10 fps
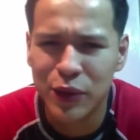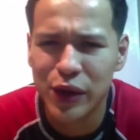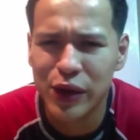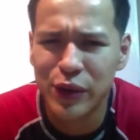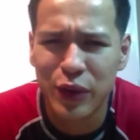what
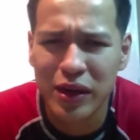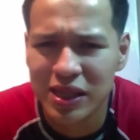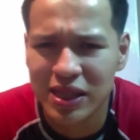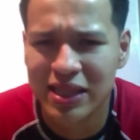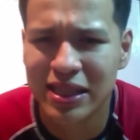does
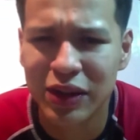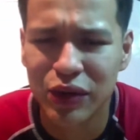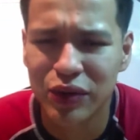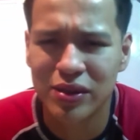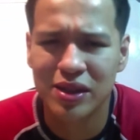this
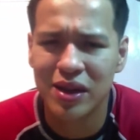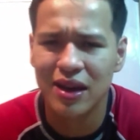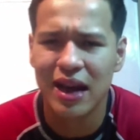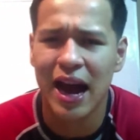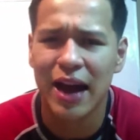little young
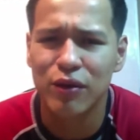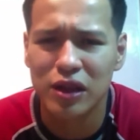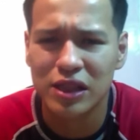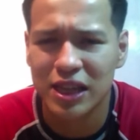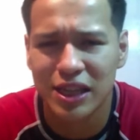guy who
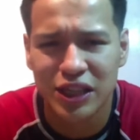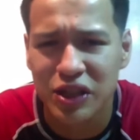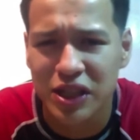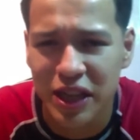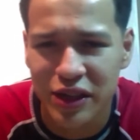looks like he's
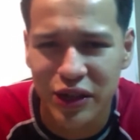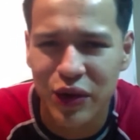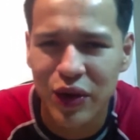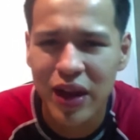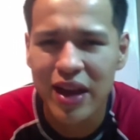13 years
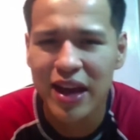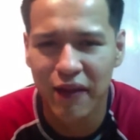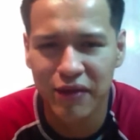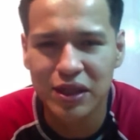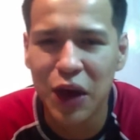old
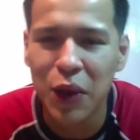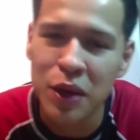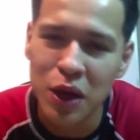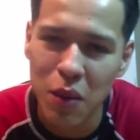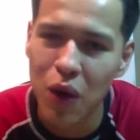have to tell
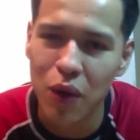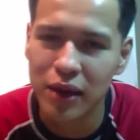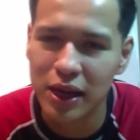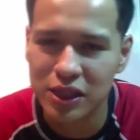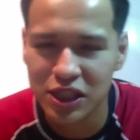me about a
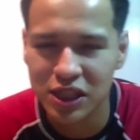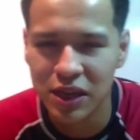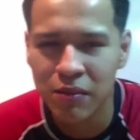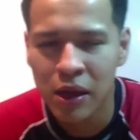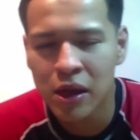relationship?